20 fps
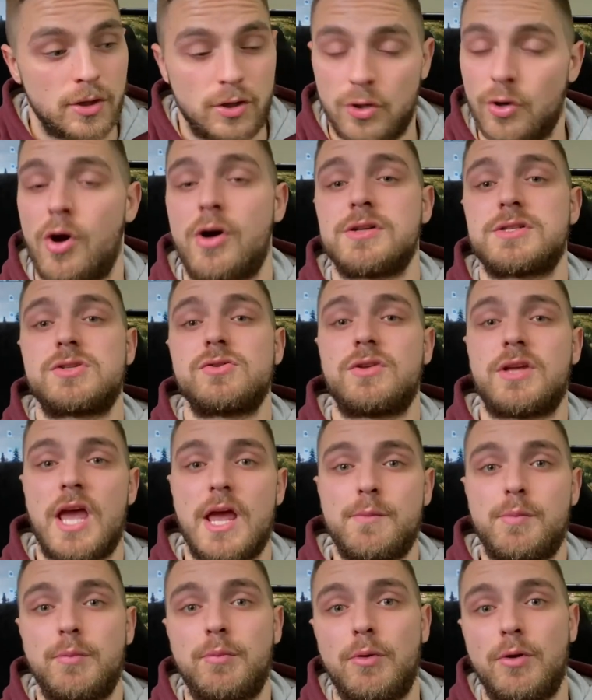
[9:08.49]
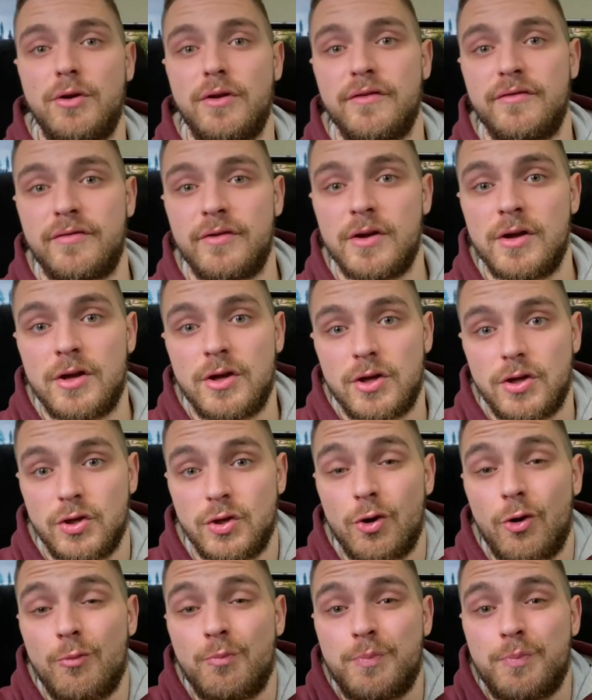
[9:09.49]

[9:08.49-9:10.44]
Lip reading: you're also capable of, you know,